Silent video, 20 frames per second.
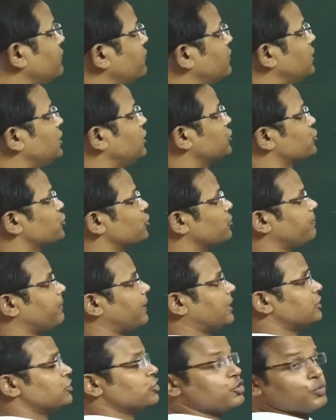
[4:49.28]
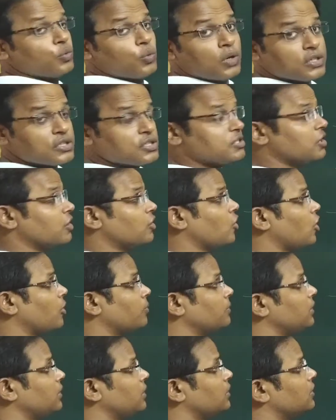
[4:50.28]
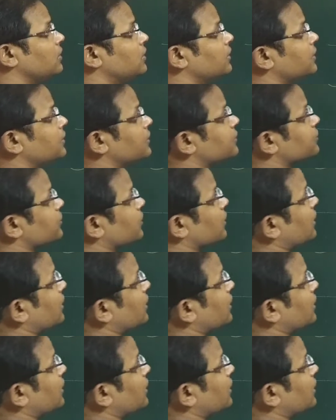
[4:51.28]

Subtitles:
definitely should bend towards the normal. So